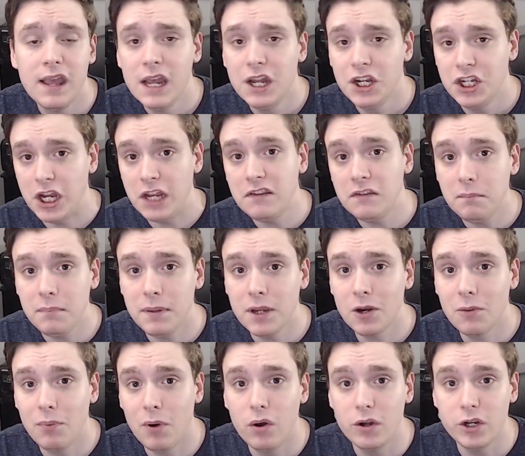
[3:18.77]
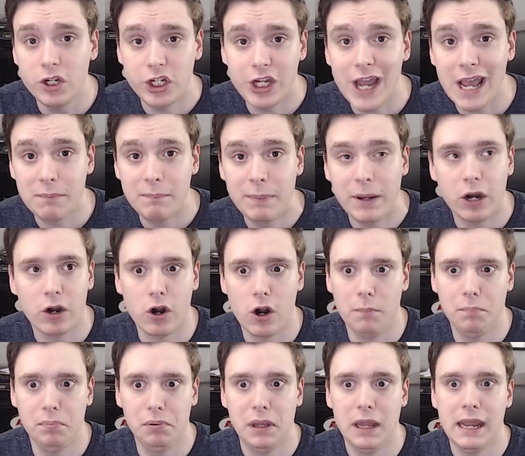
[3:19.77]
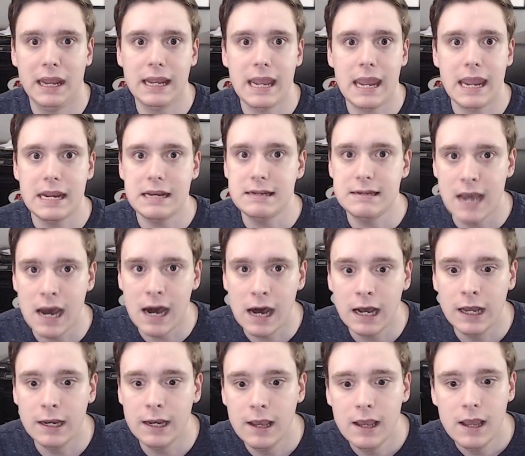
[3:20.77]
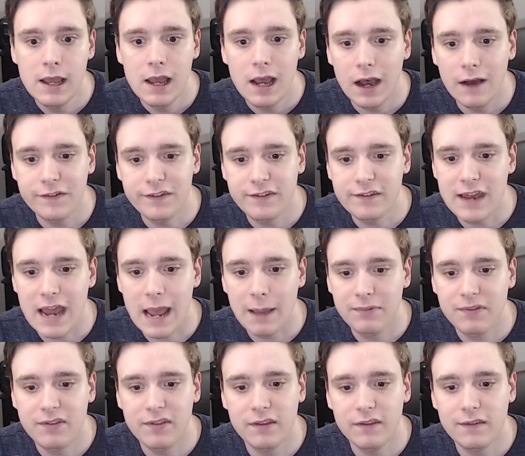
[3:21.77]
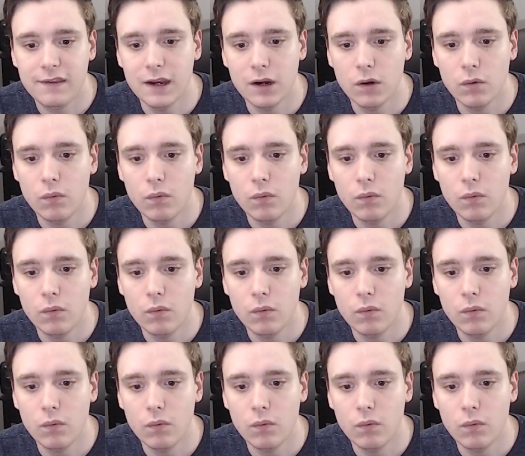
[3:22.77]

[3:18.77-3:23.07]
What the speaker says: Jason Pierre-Paul and Shaq Barrett are playing a ton of snaps this year.